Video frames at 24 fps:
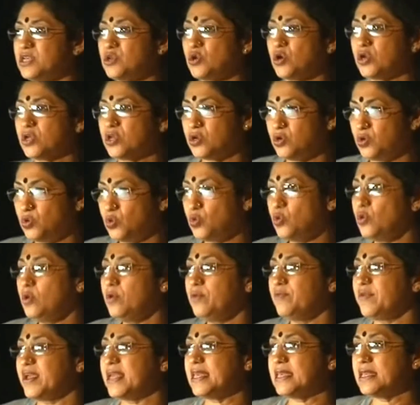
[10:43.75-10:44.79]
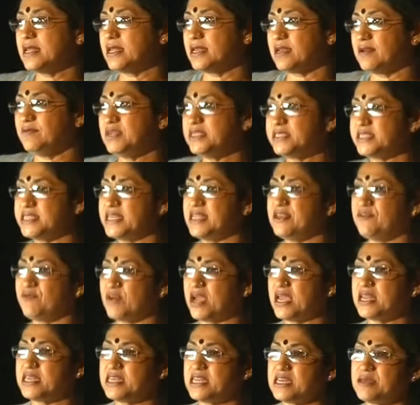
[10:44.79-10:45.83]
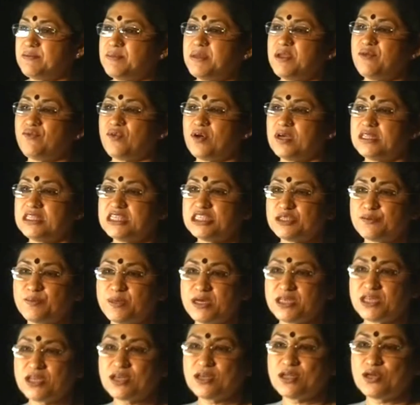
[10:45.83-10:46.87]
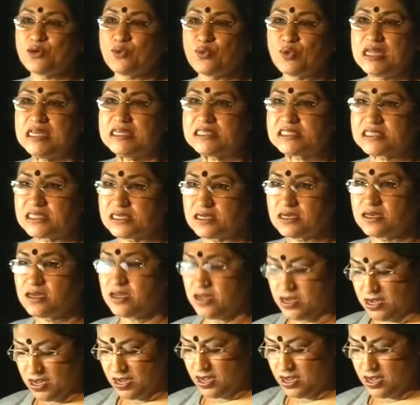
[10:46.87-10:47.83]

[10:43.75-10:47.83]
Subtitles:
did not know when Raviji invited me for this particular occasion.